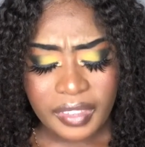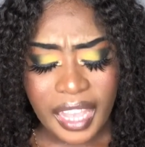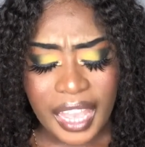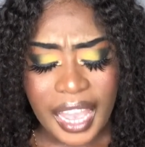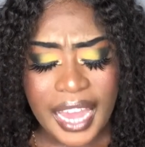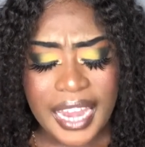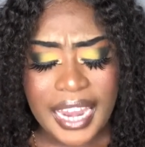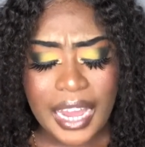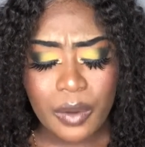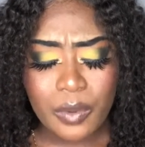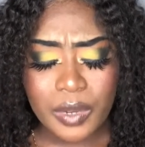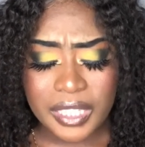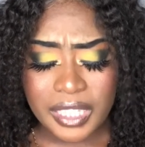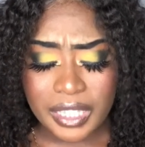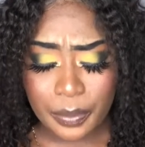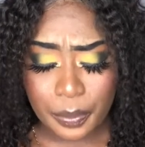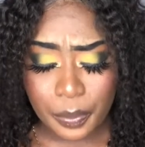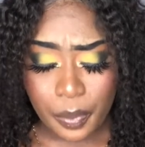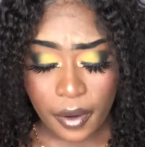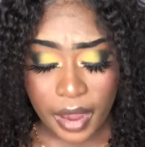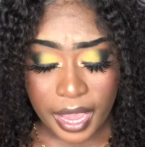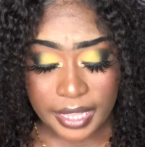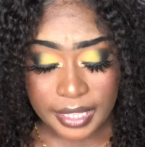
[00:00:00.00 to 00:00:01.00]
and I was
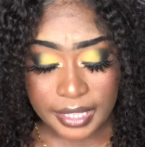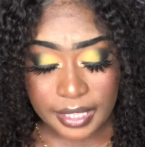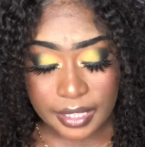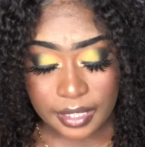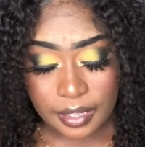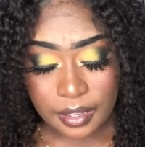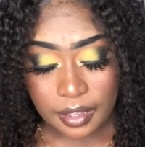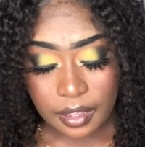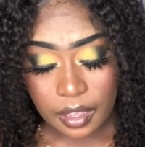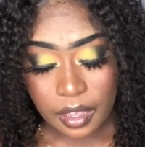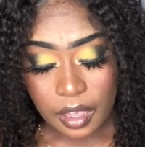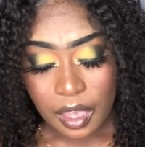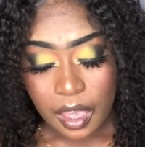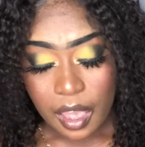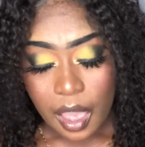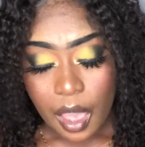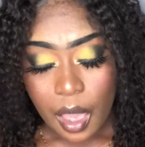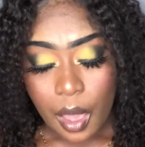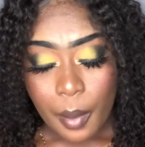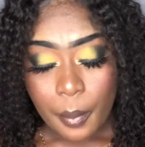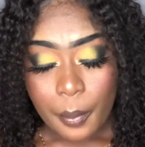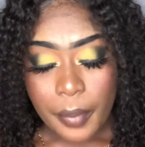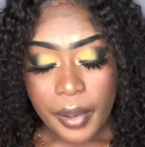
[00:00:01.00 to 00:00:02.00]
depressed,
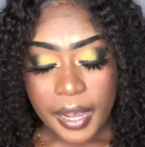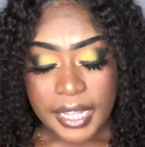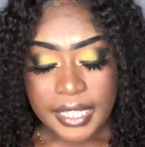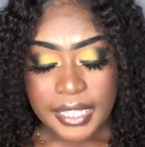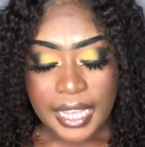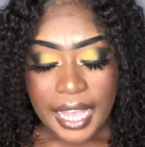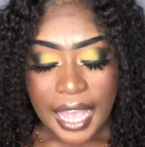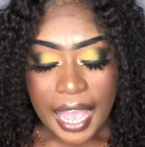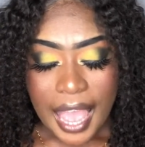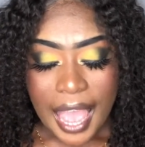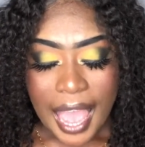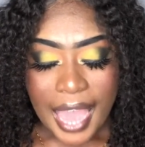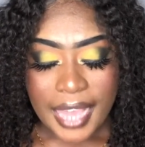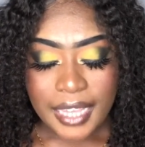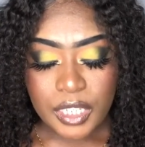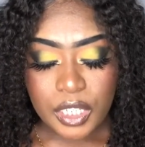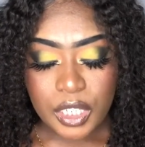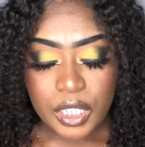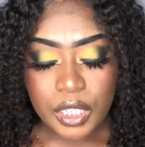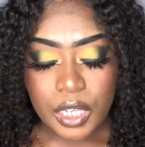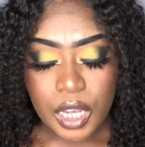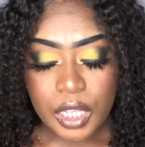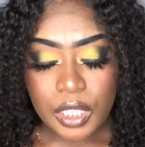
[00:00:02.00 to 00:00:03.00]
but I
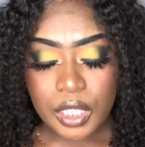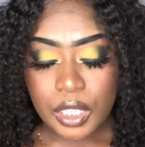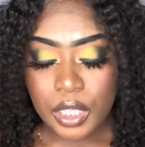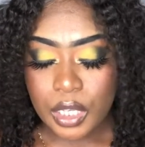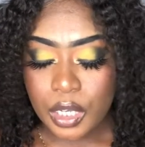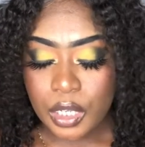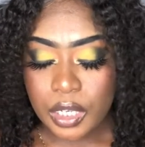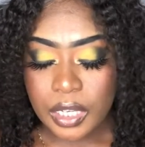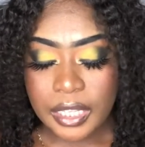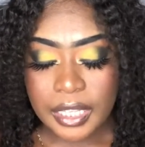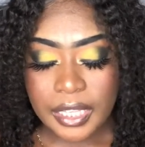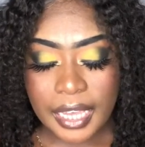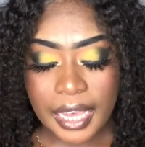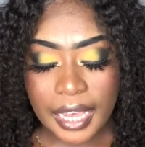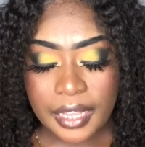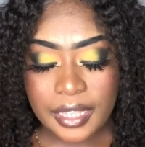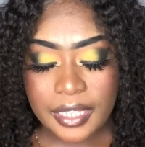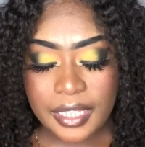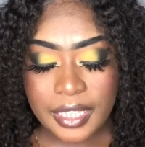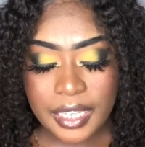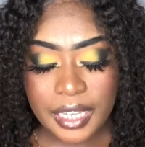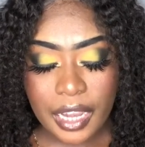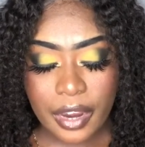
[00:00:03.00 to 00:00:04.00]
just couldn't get
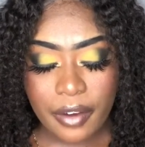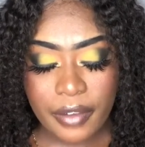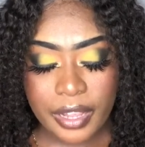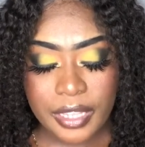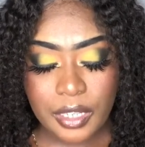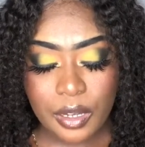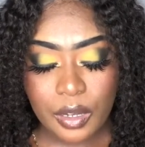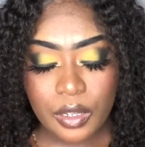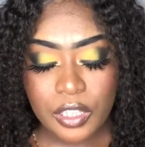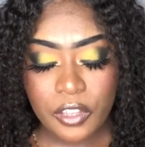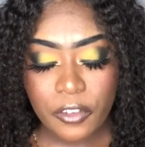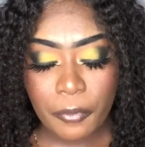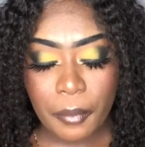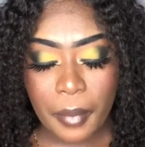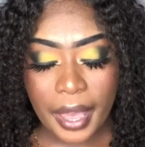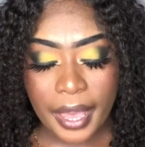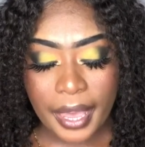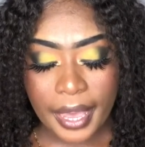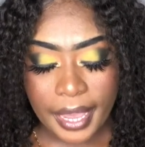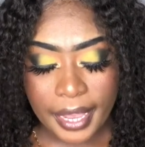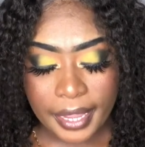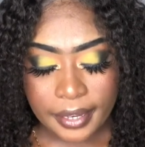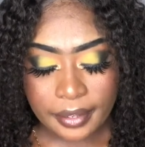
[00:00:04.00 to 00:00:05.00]
cigarettes out of my
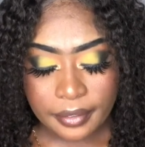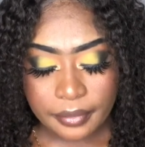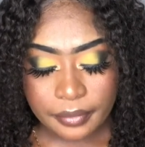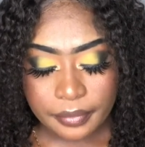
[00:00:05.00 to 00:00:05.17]
head.